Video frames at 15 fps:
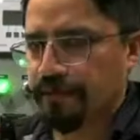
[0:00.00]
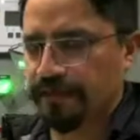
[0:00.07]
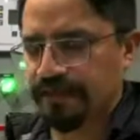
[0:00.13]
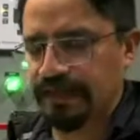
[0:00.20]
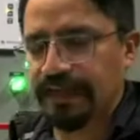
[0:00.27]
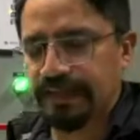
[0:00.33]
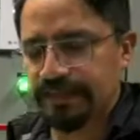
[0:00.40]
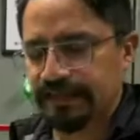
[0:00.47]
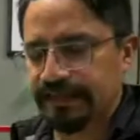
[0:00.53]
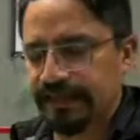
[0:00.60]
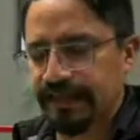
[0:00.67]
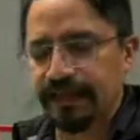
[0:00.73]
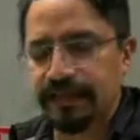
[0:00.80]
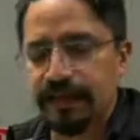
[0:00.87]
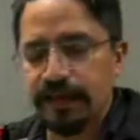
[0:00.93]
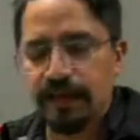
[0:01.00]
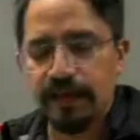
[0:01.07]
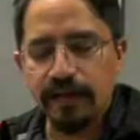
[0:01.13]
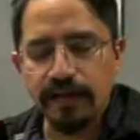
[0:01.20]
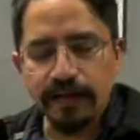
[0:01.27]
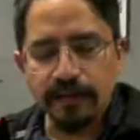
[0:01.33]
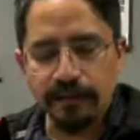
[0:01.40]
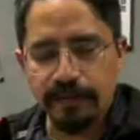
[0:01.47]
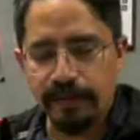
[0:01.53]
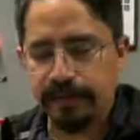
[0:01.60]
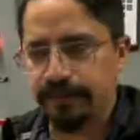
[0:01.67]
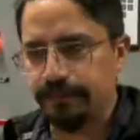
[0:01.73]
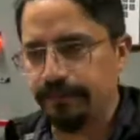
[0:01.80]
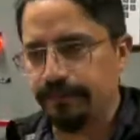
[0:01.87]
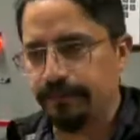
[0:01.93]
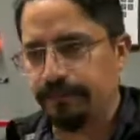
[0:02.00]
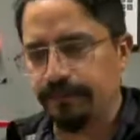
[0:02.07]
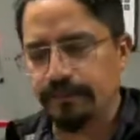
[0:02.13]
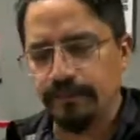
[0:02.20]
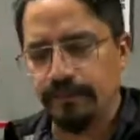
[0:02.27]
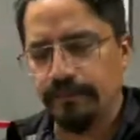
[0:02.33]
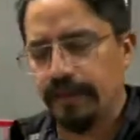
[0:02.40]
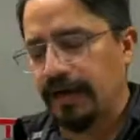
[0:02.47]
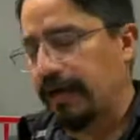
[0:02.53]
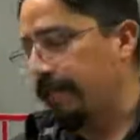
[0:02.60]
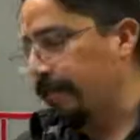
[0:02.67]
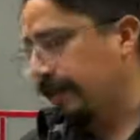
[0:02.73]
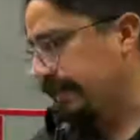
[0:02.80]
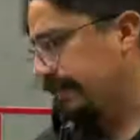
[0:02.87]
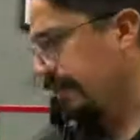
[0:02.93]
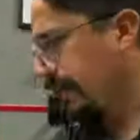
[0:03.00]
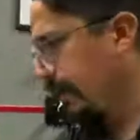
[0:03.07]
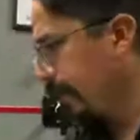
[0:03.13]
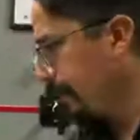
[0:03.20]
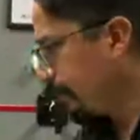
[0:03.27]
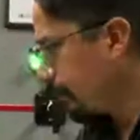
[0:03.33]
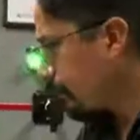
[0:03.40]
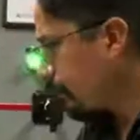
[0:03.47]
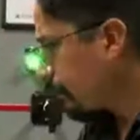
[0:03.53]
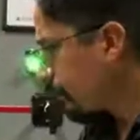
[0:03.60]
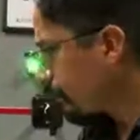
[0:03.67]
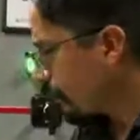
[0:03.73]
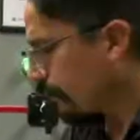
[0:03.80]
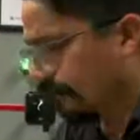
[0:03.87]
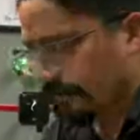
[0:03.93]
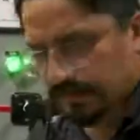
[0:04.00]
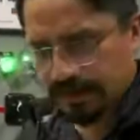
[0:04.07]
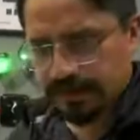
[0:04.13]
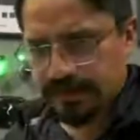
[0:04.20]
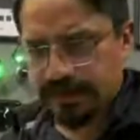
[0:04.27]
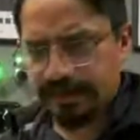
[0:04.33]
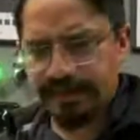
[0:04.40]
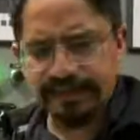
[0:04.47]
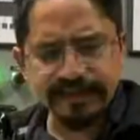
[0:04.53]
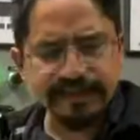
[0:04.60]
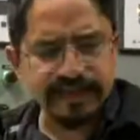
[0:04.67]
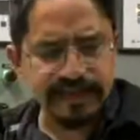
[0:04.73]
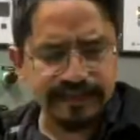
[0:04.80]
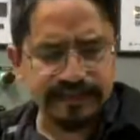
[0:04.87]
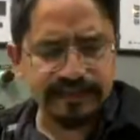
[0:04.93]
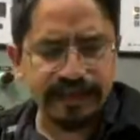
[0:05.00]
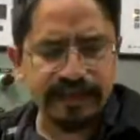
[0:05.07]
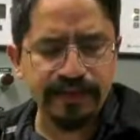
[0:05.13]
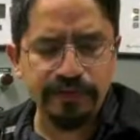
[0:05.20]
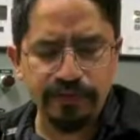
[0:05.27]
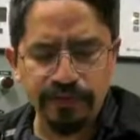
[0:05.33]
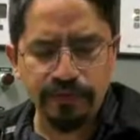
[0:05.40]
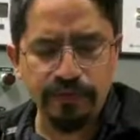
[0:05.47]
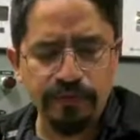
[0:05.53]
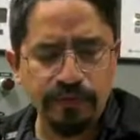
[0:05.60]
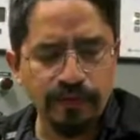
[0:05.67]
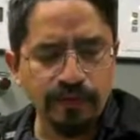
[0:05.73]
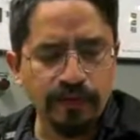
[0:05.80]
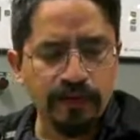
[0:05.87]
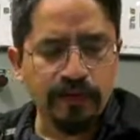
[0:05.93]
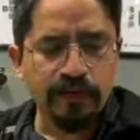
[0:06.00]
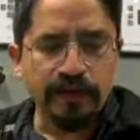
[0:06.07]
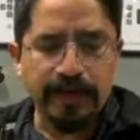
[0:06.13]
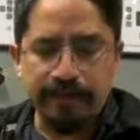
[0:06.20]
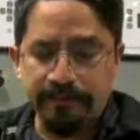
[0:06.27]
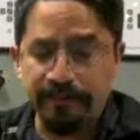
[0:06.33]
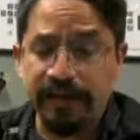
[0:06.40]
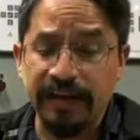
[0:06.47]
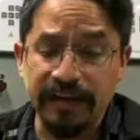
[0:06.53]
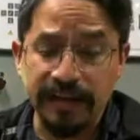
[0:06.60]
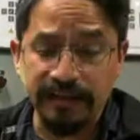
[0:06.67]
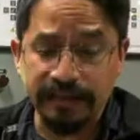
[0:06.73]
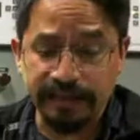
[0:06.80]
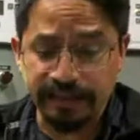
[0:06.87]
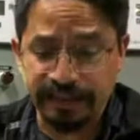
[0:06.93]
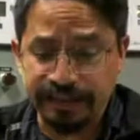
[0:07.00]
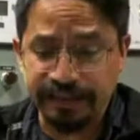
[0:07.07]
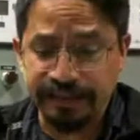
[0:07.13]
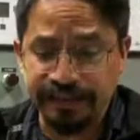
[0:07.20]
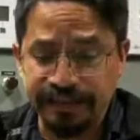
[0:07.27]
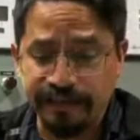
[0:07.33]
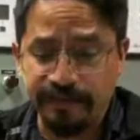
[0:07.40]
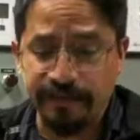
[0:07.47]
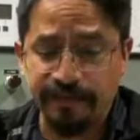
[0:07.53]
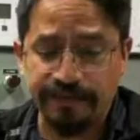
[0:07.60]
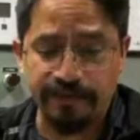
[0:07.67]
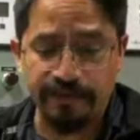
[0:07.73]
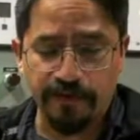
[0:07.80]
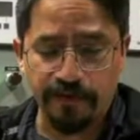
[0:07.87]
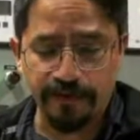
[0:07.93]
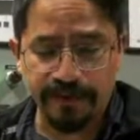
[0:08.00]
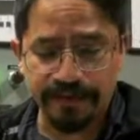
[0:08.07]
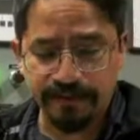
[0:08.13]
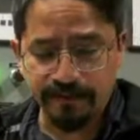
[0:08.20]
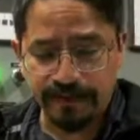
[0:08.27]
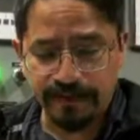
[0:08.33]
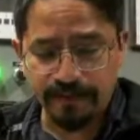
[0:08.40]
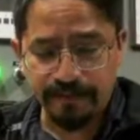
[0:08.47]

the EasyGen, but basically the EasyGens can do. I'm reading at the sheet number 4, by the way.